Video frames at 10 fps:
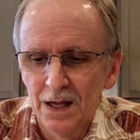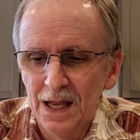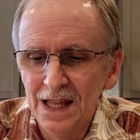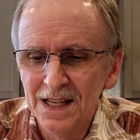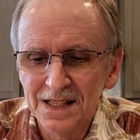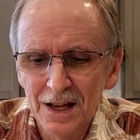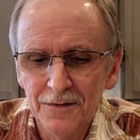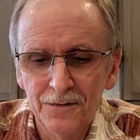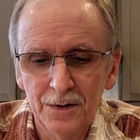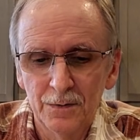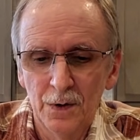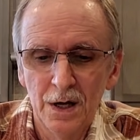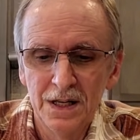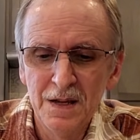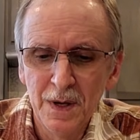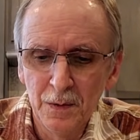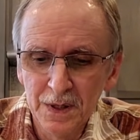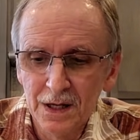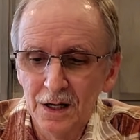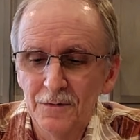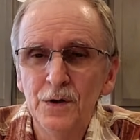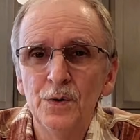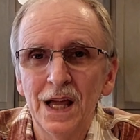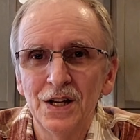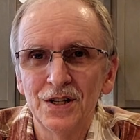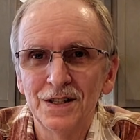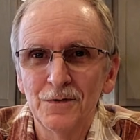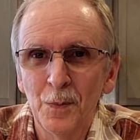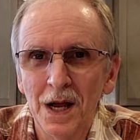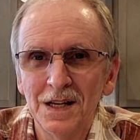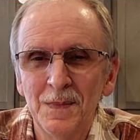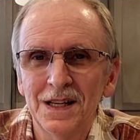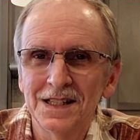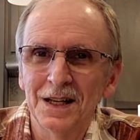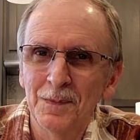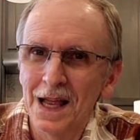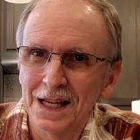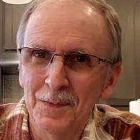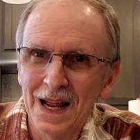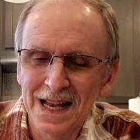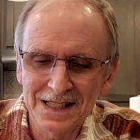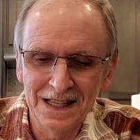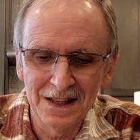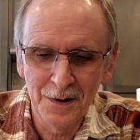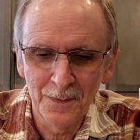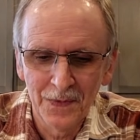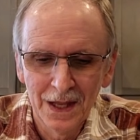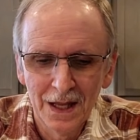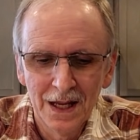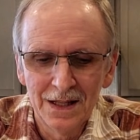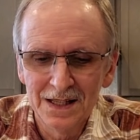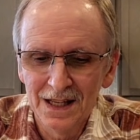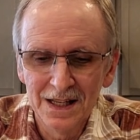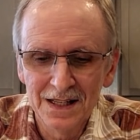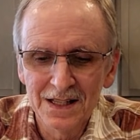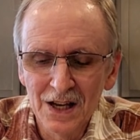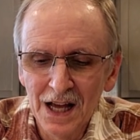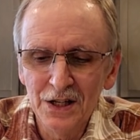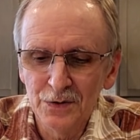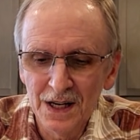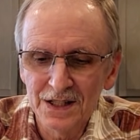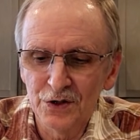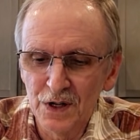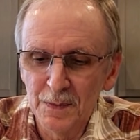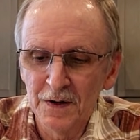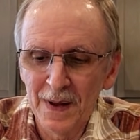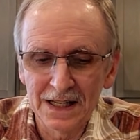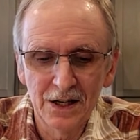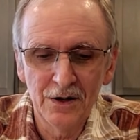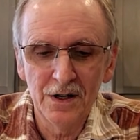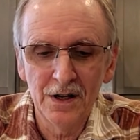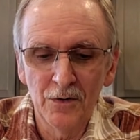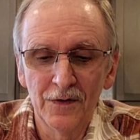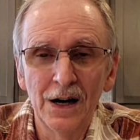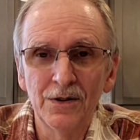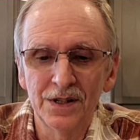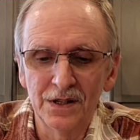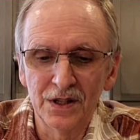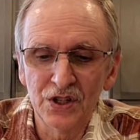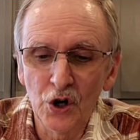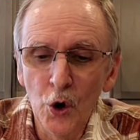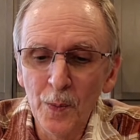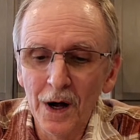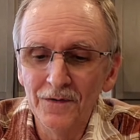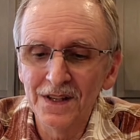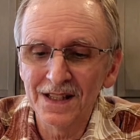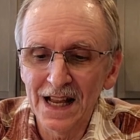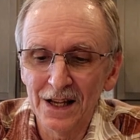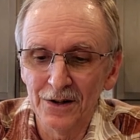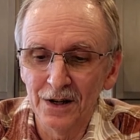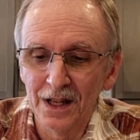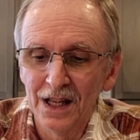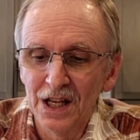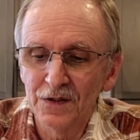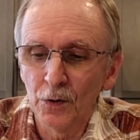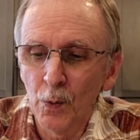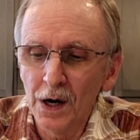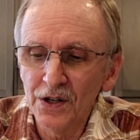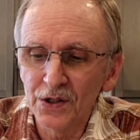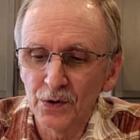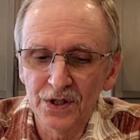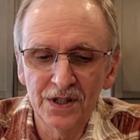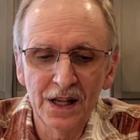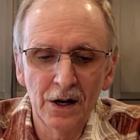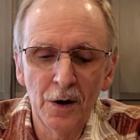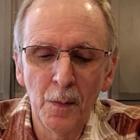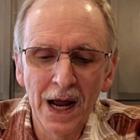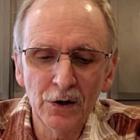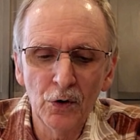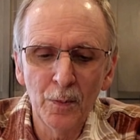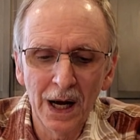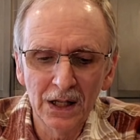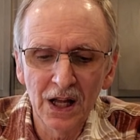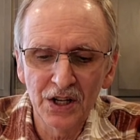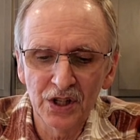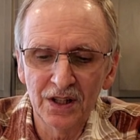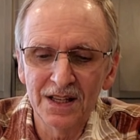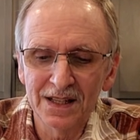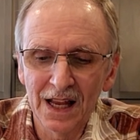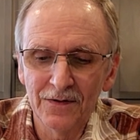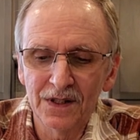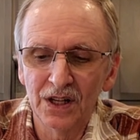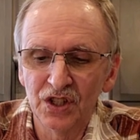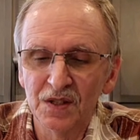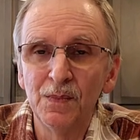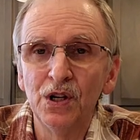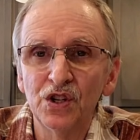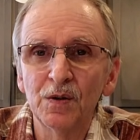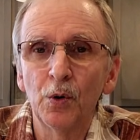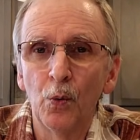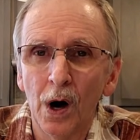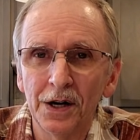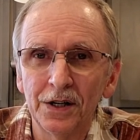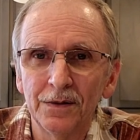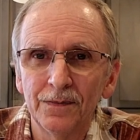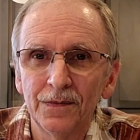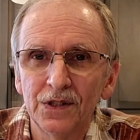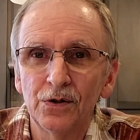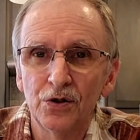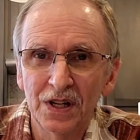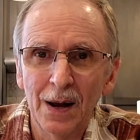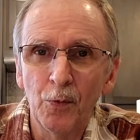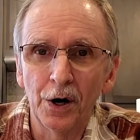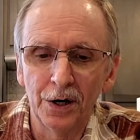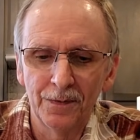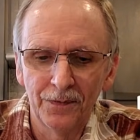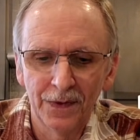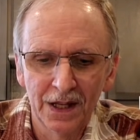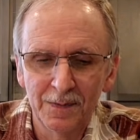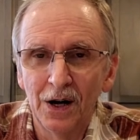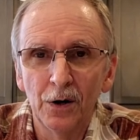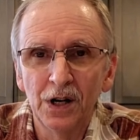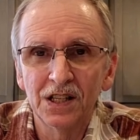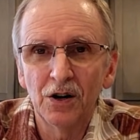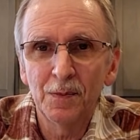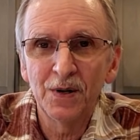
NSF uh, emailed me on a few occasions reminding me because I, I kept asking them, they said it does not address the treatment of bacteria or viruses. The scope of the standard is for water sources that are microbiologically safe, such as municipal water. So your tap water, it's, been already, it's already